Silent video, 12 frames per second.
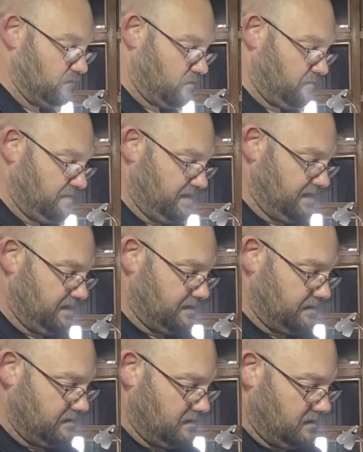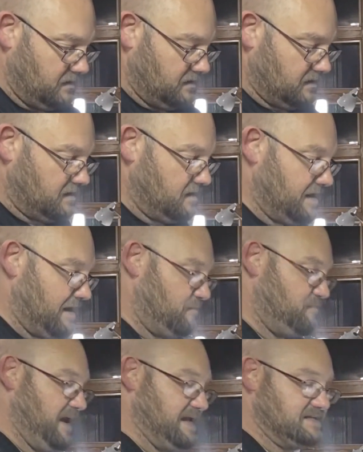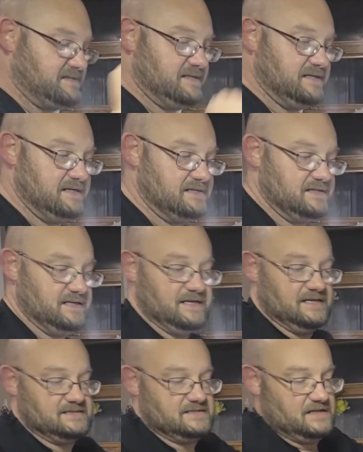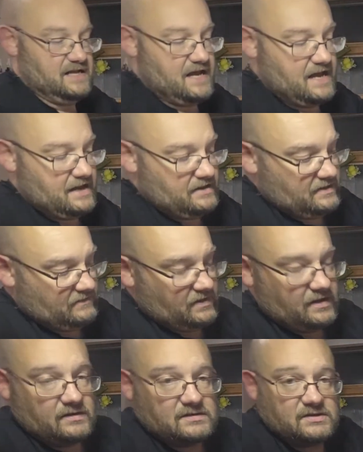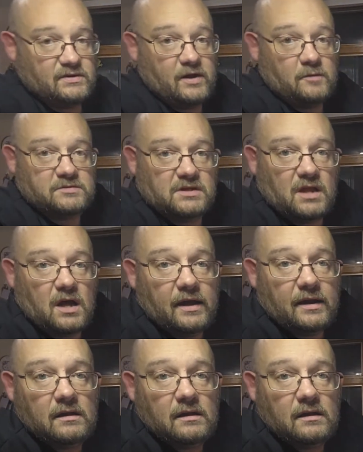me and cut out bases and this and that and everything else. So it helps a lot.